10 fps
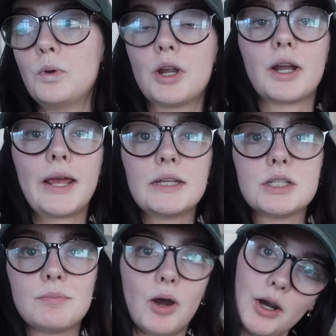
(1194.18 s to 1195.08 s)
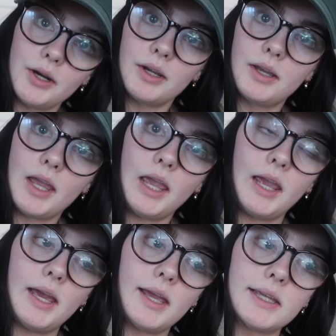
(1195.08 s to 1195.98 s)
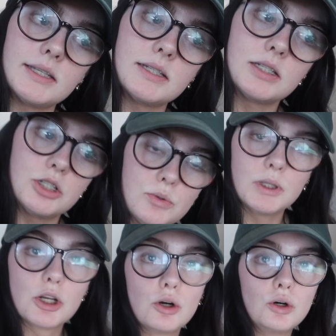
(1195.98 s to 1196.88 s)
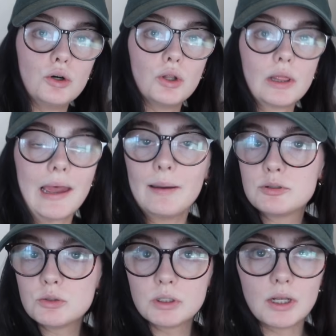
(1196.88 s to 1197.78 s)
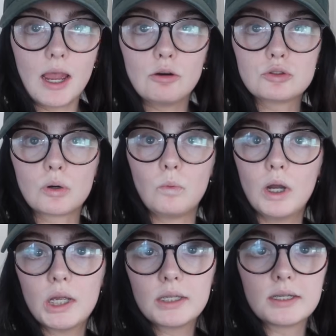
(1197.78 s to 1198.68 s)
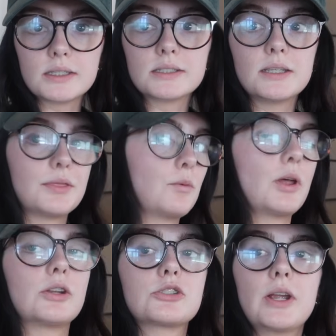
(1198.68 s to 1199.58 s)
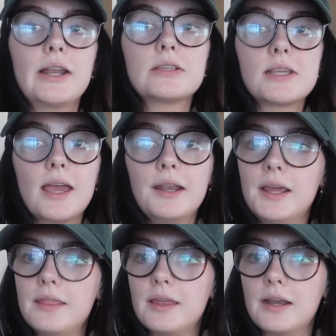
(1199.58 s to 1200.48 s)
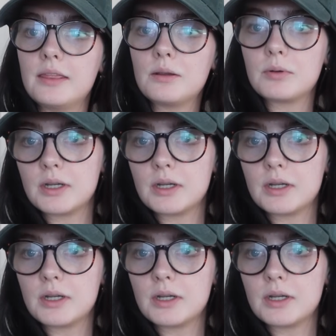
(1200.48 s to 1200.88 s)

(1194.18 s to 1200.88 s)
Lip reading: We are gonna head to the park and do a little lap, do a little outdoor walk because the weather's great outside, and then I think we're